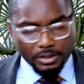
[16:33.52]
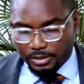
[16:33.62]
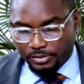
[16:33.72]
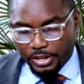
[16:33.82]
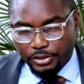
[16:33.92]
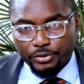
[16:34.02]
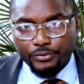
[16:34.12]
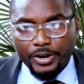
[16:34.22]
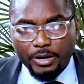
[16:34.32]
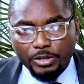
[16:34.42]
Indeed. Thank you
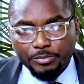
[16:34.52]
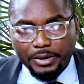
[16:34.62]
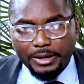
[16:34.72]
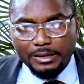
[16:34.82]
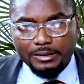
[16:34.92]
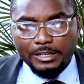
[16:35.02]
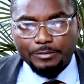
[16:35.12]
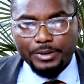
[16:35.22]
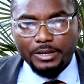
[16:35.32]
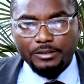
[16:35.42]
very much. My guest has
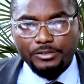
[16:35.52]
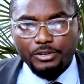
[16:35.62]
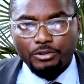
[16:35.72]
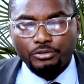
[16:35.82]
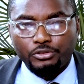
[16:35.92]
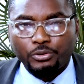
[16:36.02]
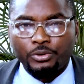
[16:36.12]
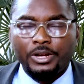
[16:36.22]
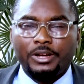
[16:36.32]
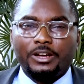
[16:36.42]
been Jido Ojo,
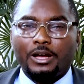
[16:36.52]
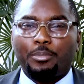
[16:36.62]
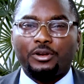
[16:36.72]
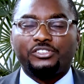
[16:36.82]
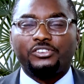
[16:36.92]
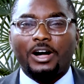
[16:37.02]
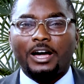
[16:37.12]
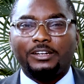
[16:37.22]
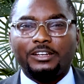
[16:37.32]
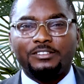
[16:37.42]
a political
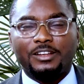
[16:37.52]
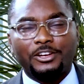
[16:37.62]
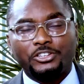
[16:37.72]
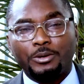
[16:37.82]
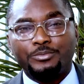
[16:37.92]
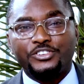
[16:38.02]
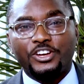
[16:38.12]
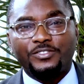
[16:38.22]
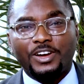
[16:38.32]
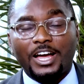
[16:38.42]
analyst, election
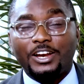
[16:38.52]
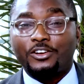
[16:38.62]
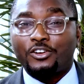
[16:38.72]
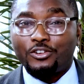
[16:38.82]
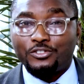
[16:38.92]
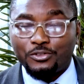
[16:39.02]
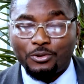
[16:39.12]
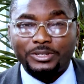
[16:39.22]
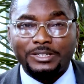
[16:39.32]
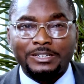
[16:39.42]
observer, and a
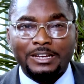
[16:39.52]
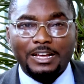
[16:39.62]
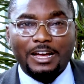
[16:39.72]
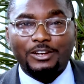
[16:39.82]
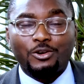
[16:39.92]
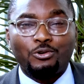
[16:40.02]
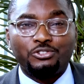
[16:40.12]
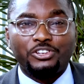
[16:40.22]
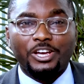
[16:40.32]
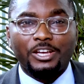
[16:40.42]
consultant at
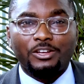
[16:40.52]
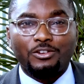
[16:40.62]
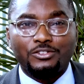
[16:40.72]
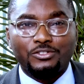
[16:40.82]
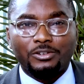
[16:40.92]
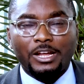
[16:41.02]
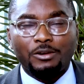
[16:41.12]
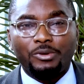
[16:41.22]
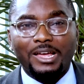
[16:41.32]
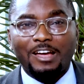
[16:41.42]
OJA Consult.
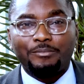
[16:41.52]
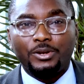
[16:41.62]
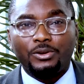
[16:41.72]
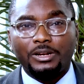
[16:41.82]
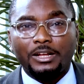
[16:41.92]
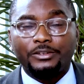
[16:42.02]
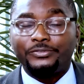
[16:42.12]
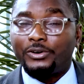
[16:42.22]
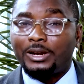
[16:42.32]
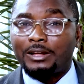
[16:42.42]
And we have been looking at the
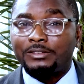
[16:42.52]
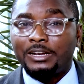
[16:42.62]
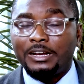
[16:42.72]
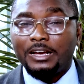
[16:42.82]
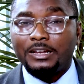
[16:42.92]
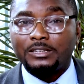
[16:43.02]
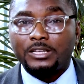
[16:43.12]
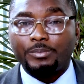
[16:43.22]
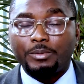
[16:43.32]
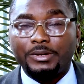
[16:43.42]
fallout in the
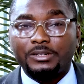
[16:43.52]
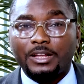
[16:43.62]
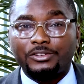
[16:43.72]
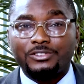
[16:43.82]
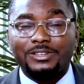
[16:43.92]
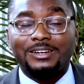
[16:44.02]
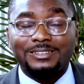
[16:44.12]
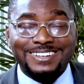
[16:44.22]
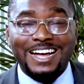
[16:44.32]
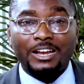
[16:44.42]
supplementary elections and
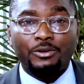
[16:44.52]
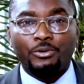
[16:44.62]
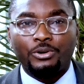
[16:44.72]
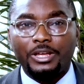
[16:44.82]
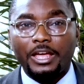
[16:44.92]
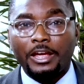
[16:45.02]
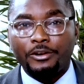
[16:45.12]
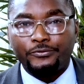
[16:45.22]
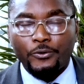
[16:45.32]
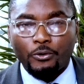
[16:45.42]
Kano
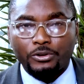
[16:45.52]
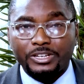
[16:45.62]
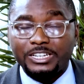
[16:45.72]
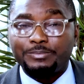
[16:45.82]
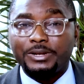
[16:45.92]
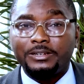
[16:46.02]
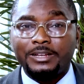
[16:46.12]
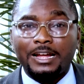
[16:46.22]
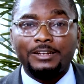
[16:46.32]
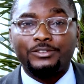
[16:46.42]
in focus. It's been
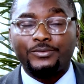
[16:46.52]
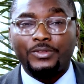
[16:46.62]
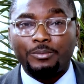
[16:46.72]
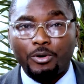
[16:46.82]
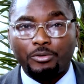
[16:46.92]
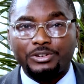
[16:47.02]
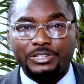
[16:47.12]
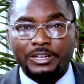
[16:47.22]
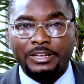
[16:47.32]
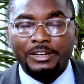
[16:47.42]
Dance of
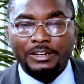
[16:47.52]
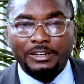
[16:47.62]
Democracy.